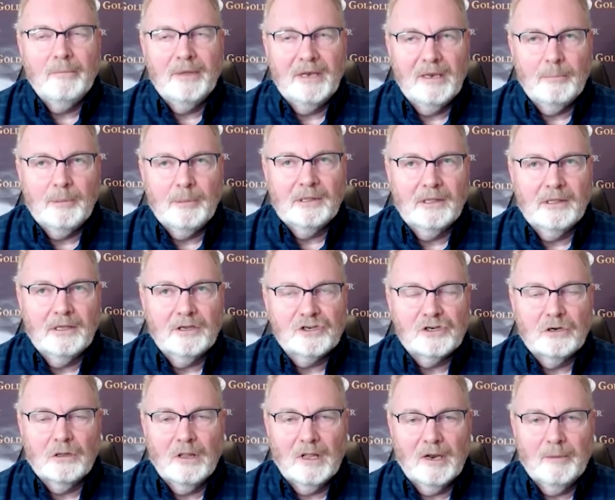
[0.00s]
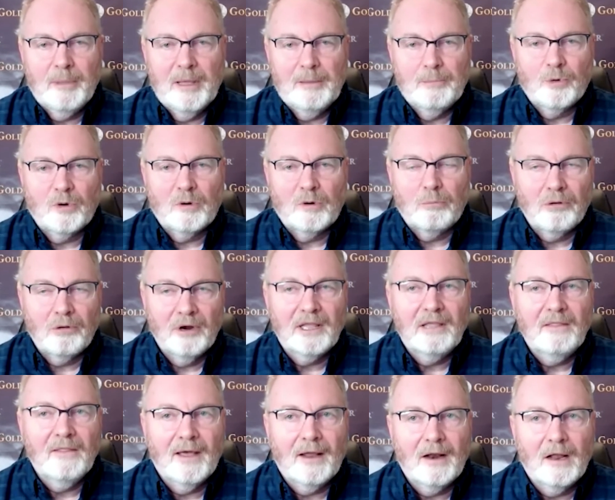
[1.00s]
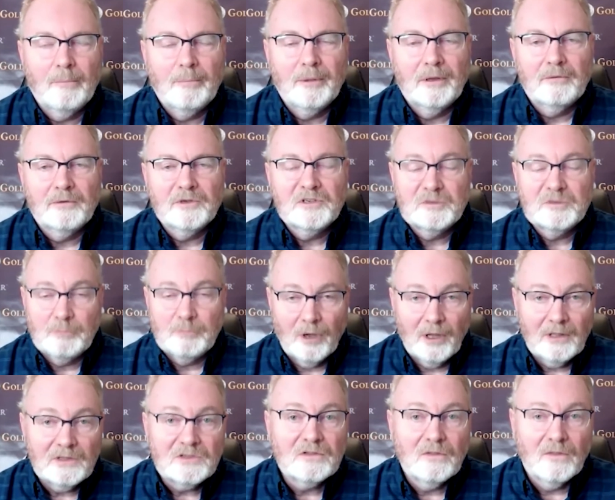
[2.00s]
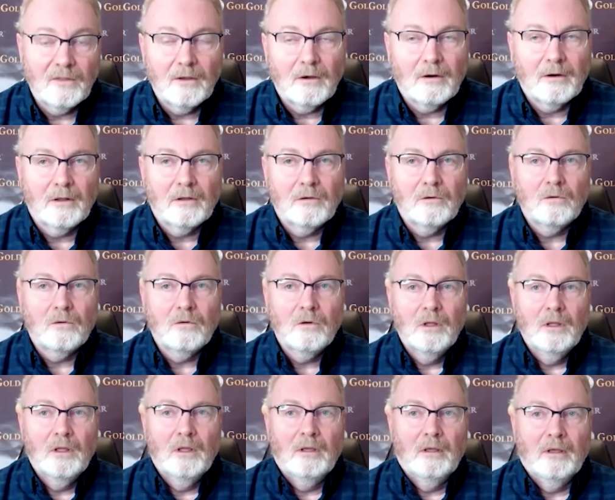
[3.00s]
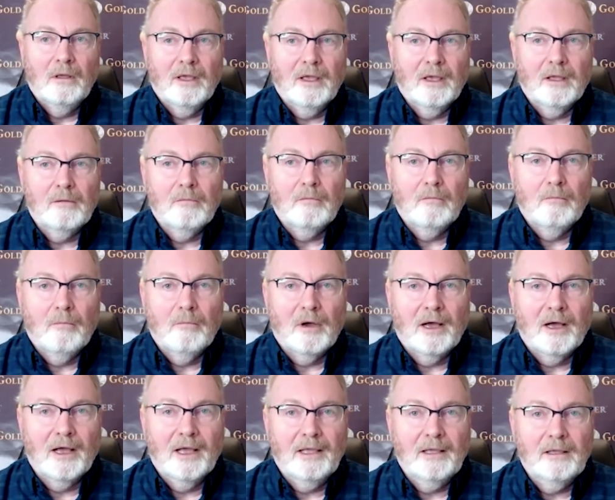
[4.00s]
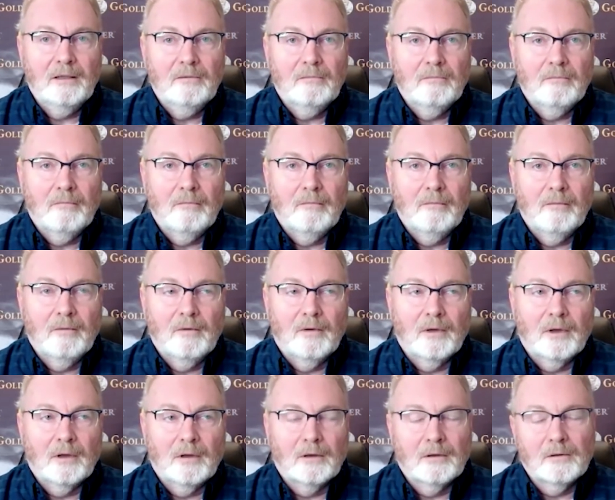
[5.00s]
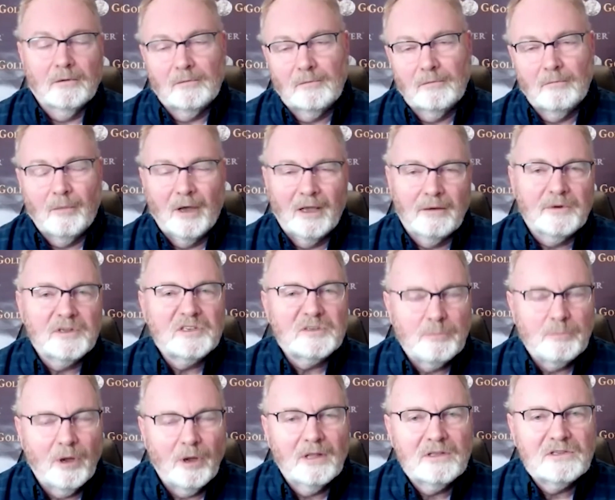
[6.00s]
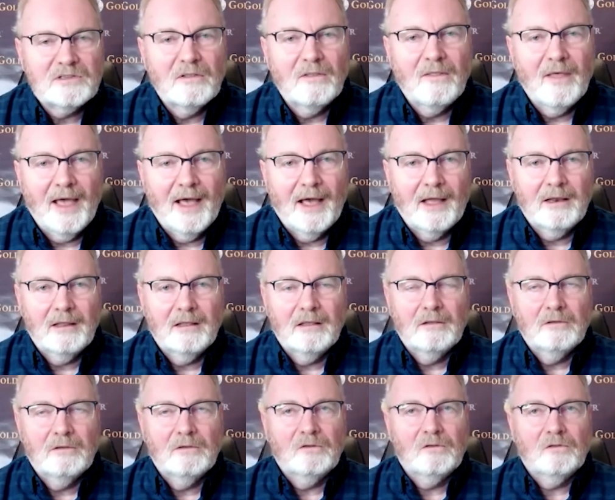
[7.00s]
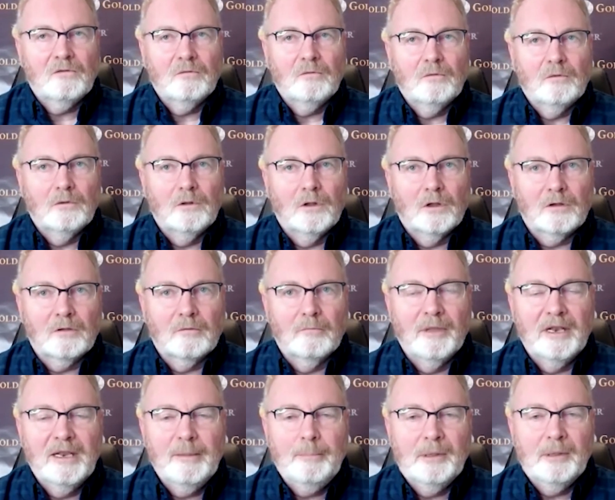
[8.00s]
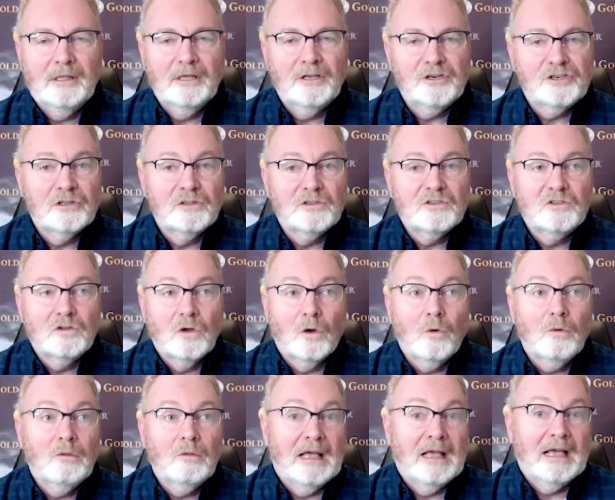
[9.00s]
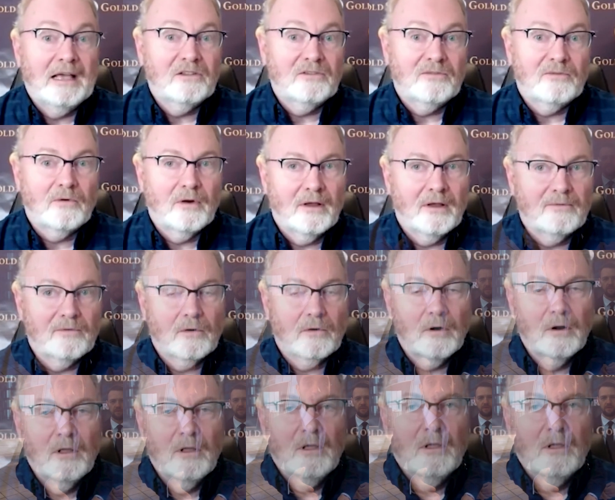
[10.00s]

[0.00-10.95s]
manipulation, a lot of people are bringing that up in response to the article. And my response to that is, look, manipulations don't last forever.